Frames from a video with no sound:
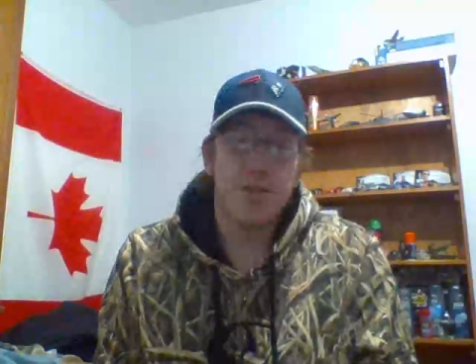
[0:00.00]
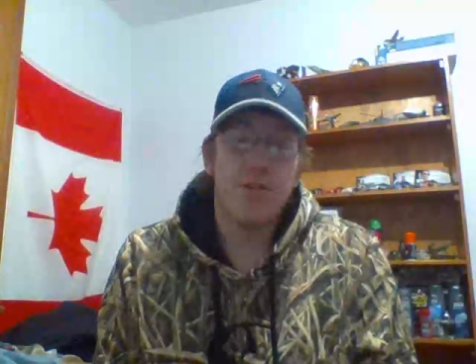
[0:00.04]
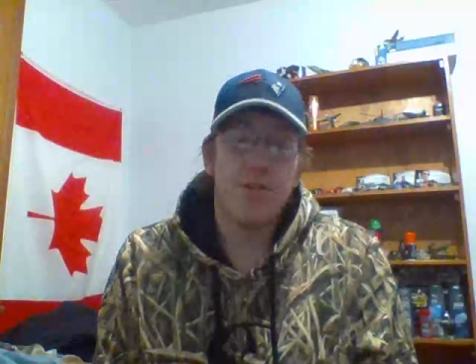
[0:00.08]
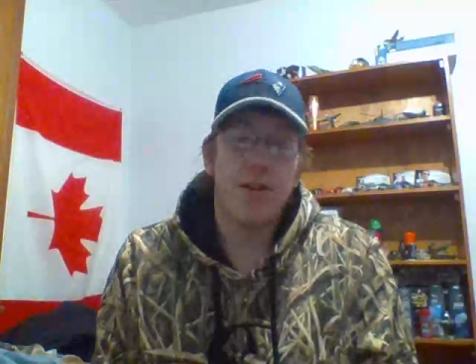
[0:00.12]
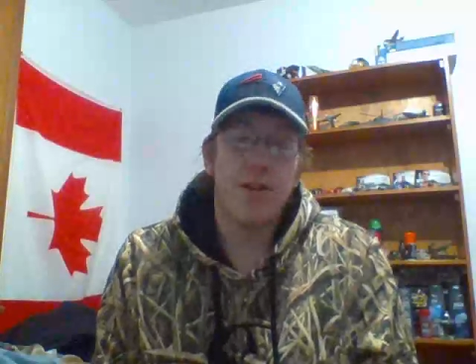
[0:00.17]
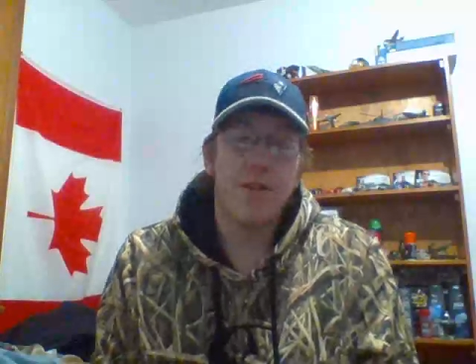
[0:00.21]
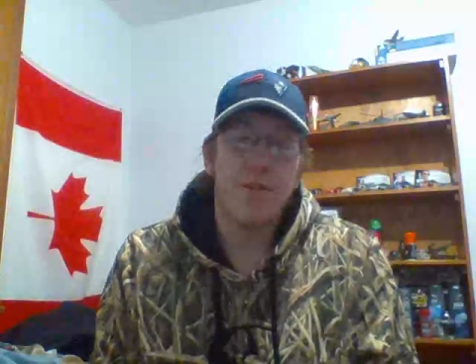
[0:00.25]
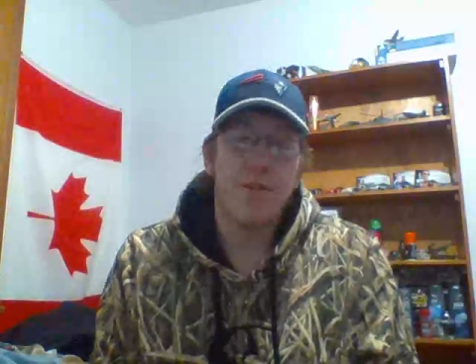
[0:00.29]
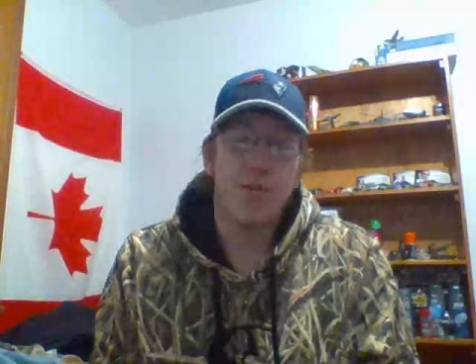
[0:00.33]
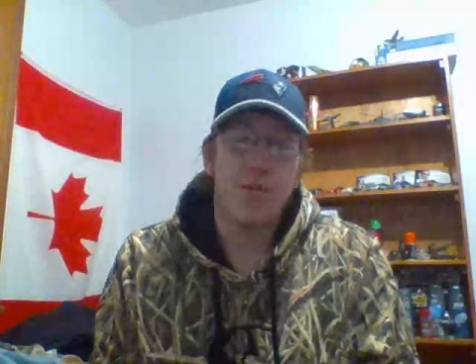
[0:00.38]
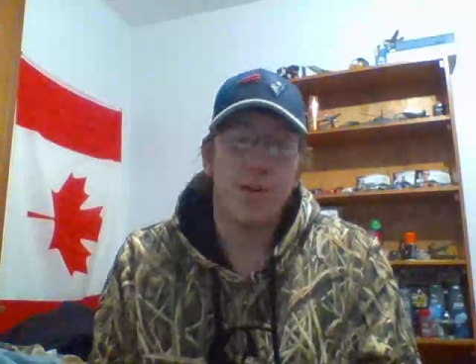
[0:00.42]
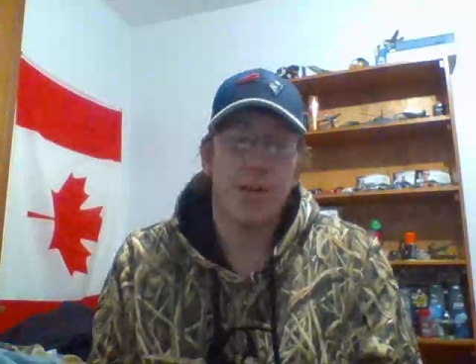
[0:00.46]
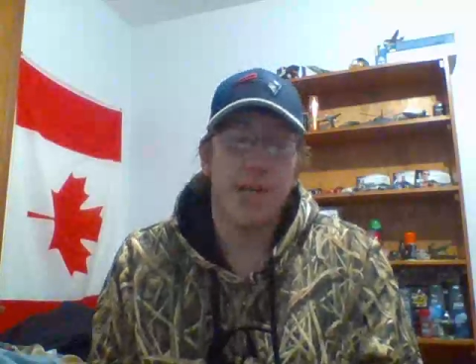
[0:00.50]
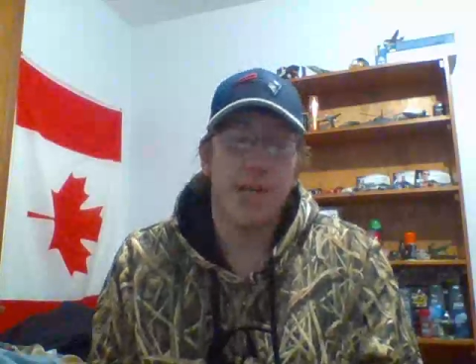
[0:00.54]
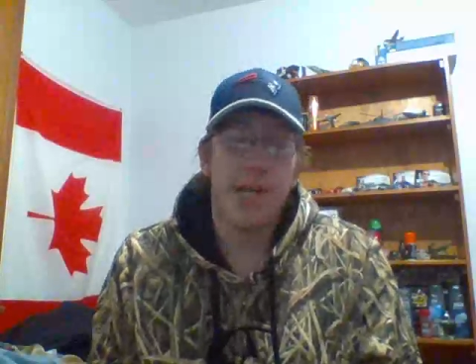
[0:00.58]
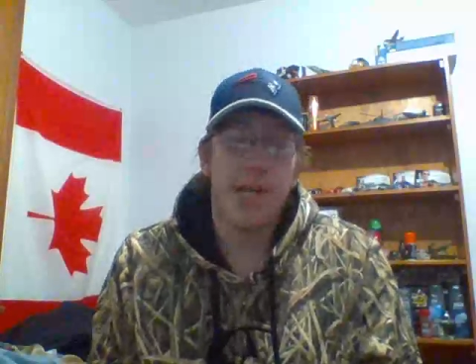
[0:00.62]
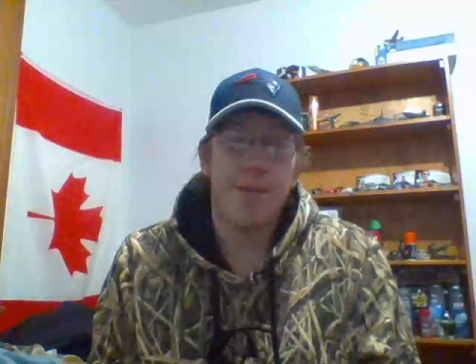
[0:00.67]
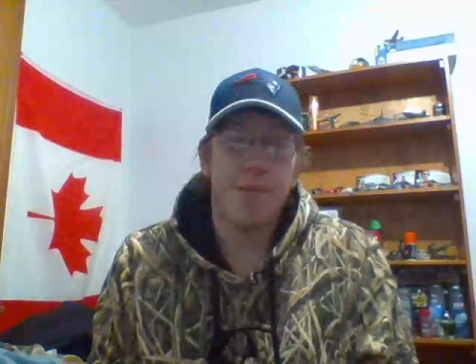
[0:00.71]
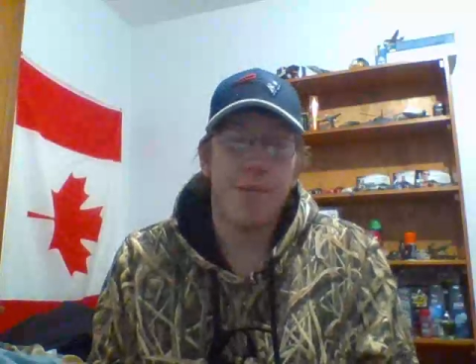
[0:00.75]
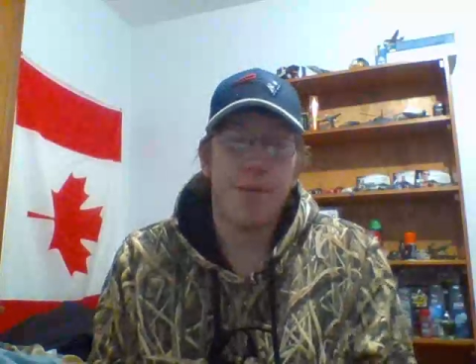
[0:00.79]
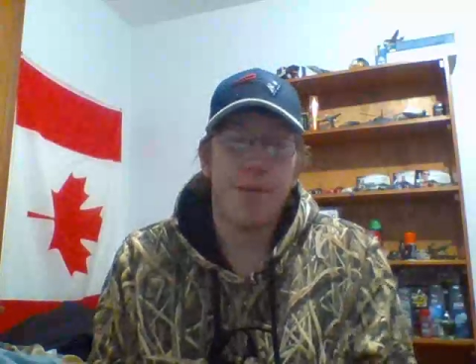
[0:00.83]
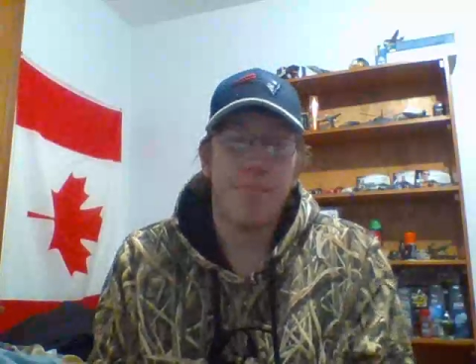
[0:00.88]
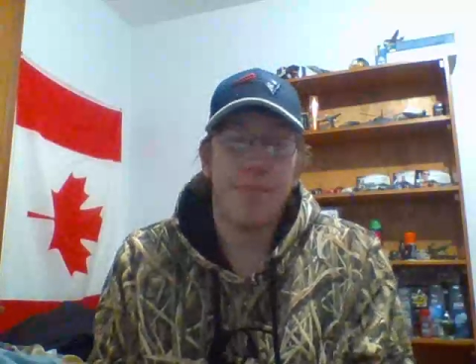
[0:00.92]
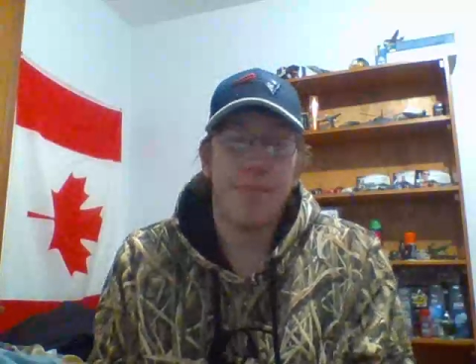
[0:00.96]
F1
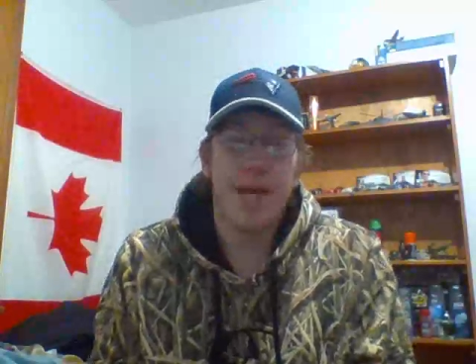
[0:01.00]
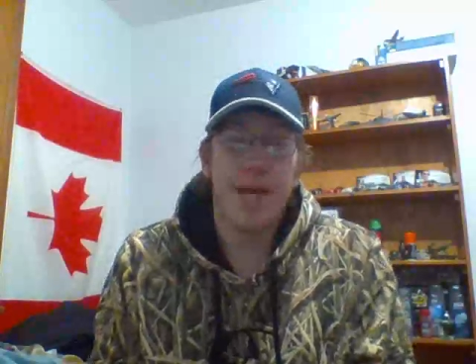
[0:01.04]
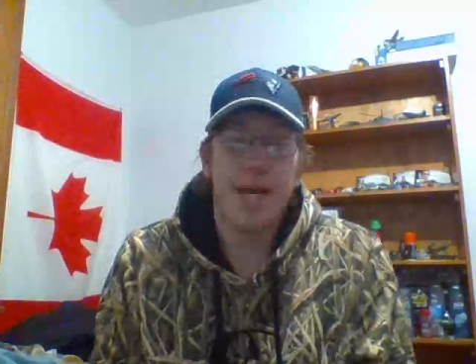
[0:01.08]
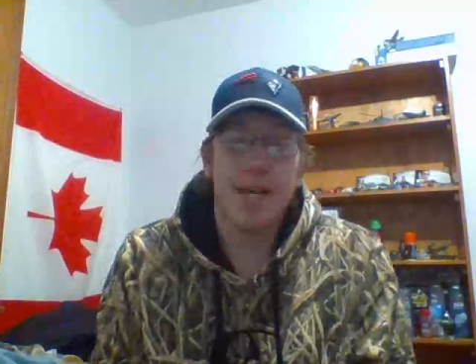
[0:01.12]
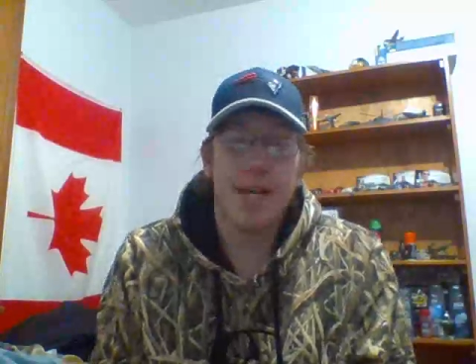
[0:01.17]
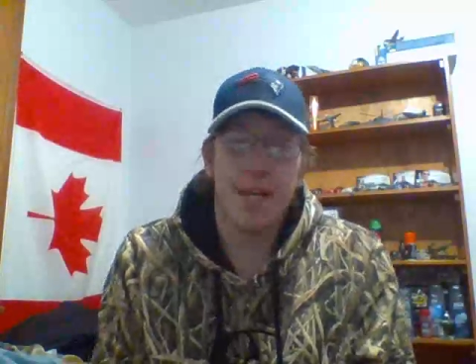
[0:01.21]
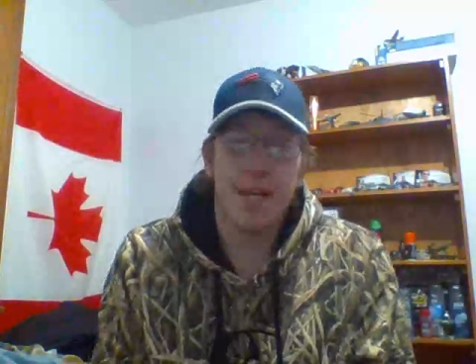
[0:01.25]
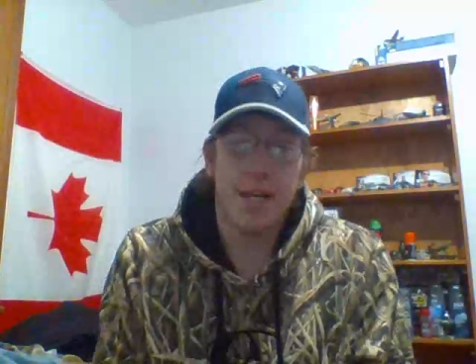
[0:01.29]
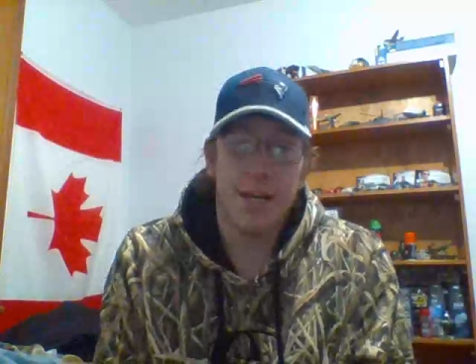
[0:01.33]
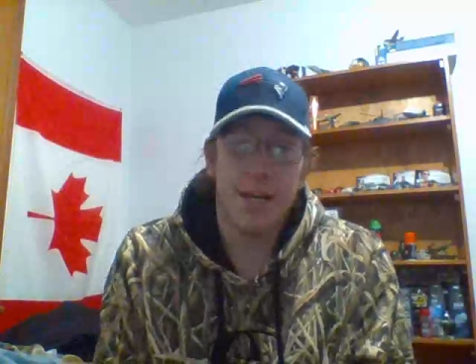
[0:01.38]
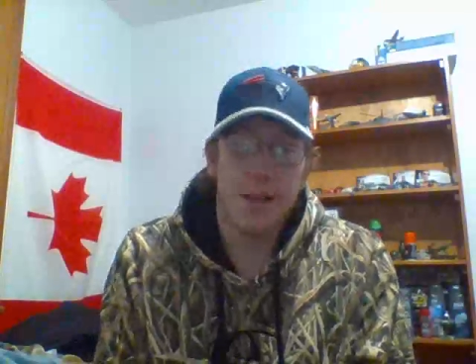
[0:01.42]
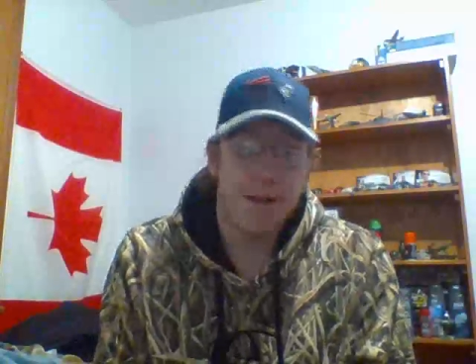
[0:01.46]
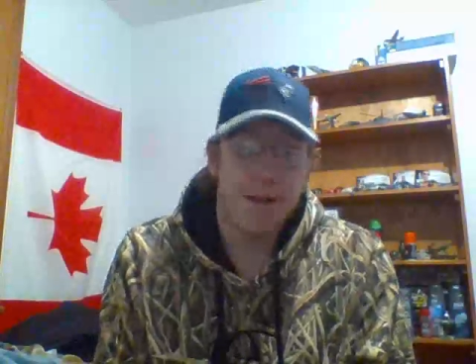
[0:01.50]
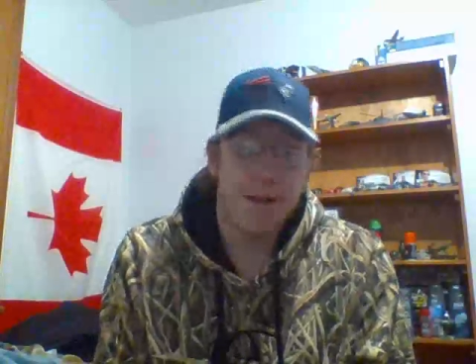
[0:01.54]
Gaming back again.